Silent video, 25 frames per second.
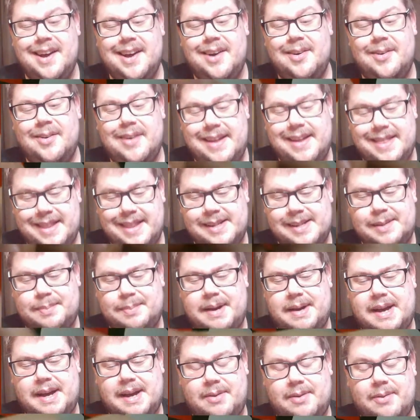In this
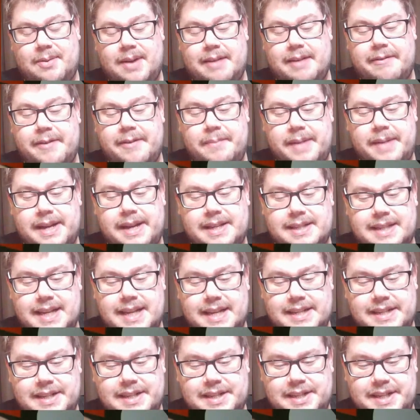pack we have a Metal
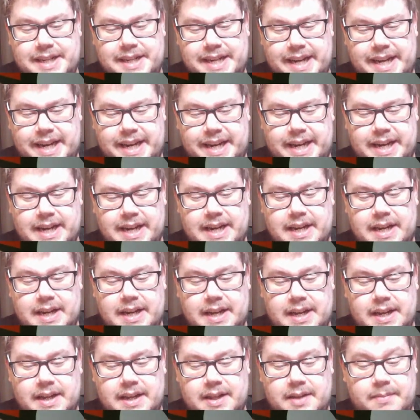Energy,
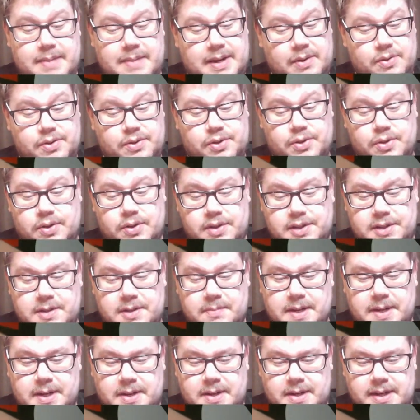a Metal Saucer
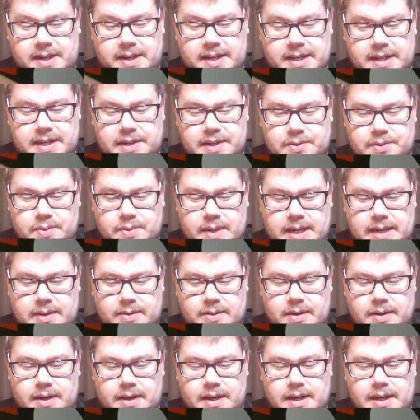behind it as well,
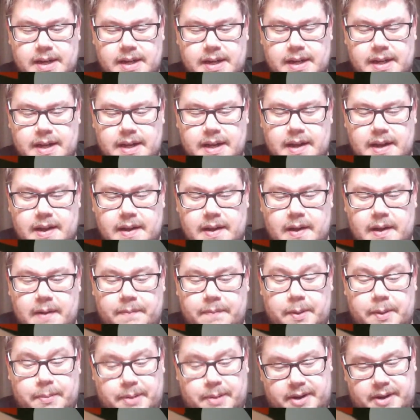
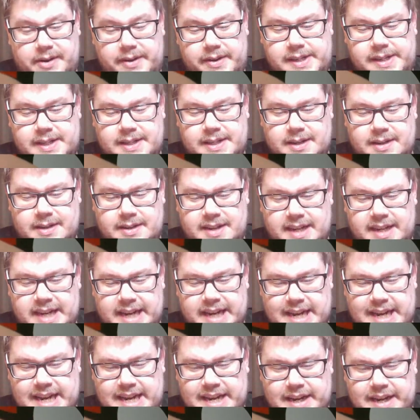the Ponyta
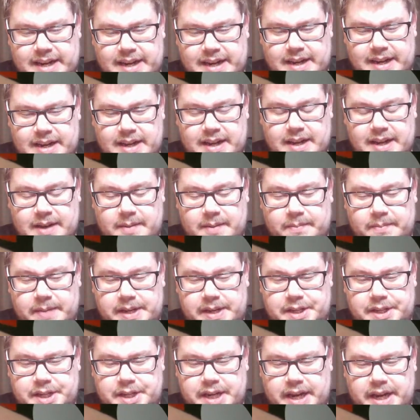again,
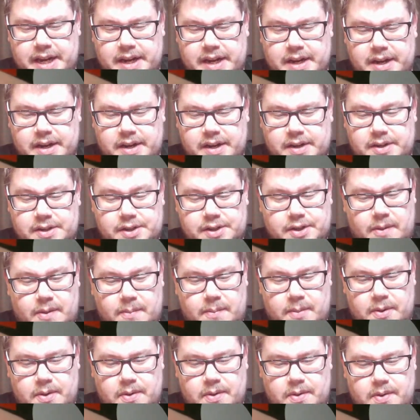Mincino,
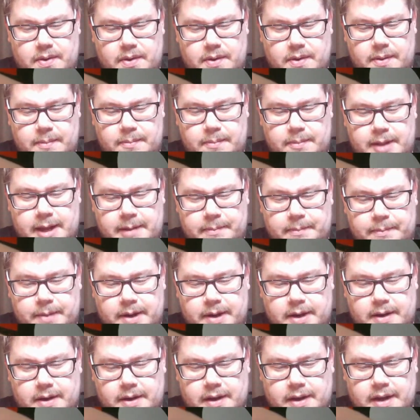Sobble,
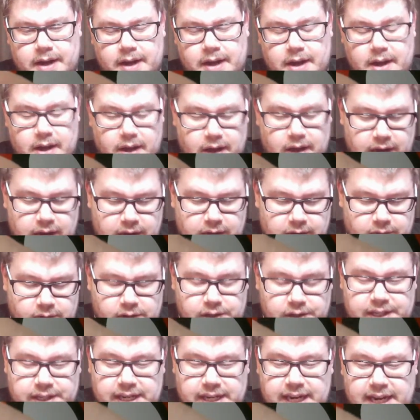Blitbug, a
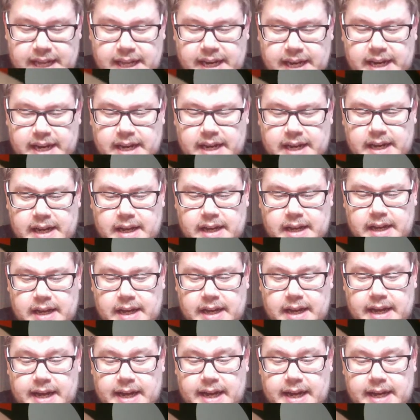Roselia,
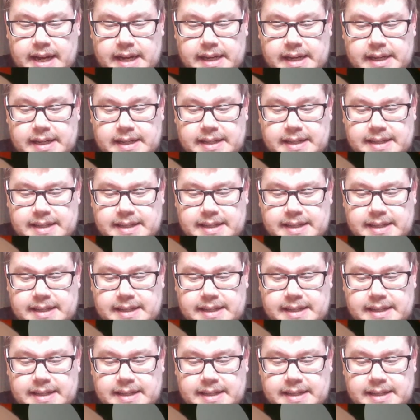and